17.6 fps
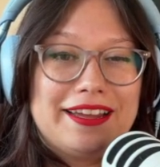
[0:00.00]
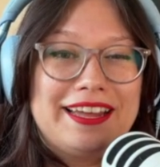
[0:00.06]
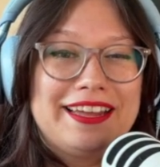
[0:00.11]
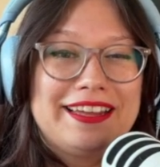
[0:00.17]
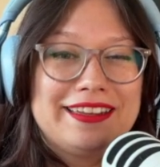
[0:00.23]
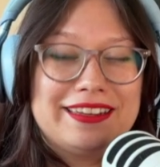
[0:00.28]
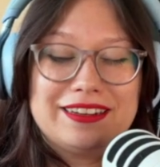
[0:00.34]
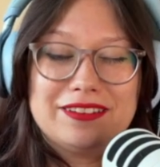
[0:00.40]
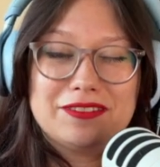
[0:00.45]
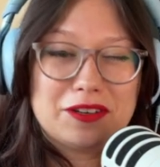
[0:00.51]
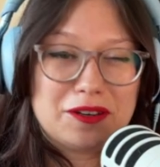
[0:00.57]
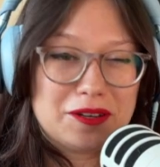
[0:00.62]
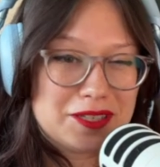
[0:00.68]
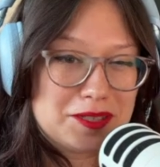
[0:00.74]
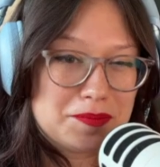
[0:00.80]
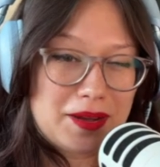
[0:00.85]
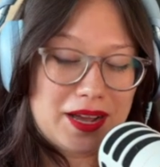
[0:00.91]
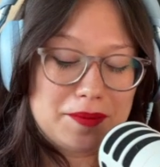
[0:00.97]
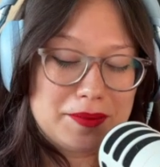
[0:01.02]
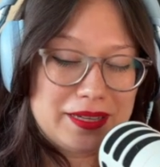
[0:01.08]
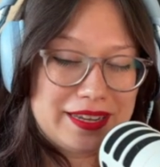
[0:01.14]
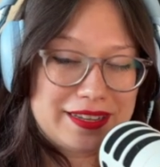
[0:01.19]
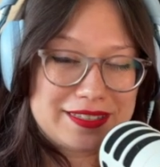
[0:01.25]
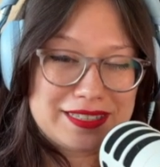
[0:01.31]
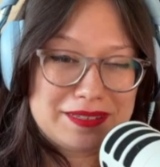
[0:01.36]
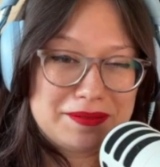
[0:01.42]
And of course Bobby
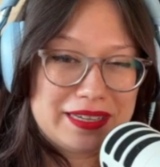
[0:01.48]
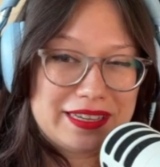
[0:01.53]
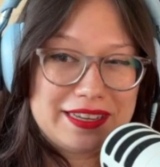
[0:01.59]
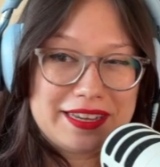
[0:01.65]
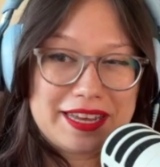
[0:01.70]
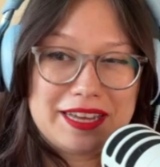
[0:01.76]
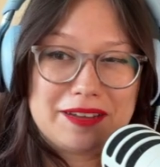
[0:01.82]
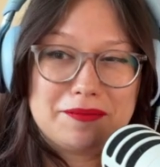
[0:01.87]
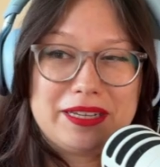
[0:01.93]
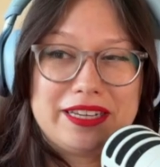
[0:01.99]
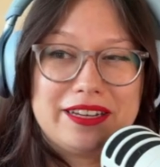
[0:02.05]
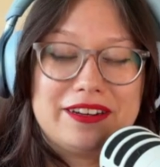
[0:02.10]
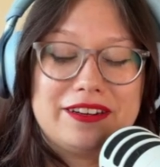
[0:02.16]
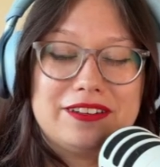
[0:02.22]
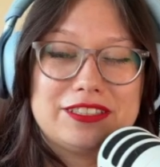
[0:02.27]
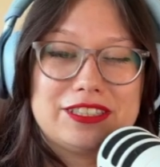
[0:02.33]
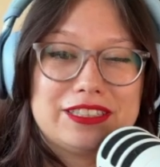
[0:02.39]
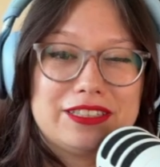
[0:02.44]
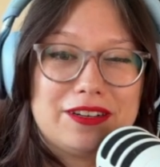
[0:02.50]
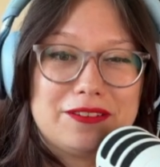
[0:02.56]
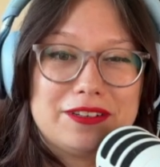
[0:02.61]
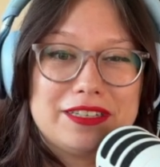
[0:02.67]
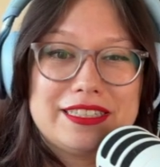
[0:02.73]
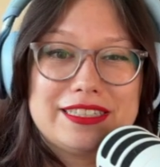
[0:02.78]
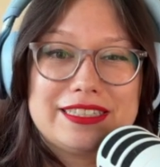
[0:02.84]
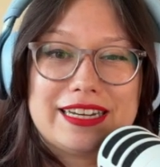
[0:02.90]
has to make a cameo. She
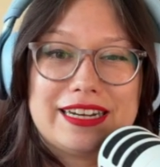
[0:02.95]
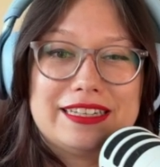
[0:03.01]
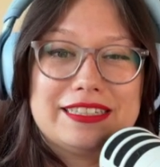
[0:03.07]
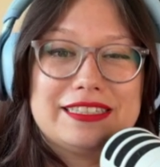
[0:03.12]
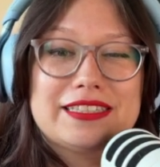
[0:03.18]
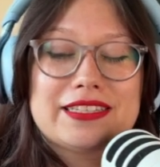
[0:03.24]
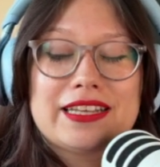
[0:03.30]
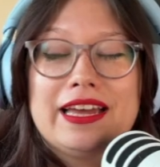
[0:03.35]
always does.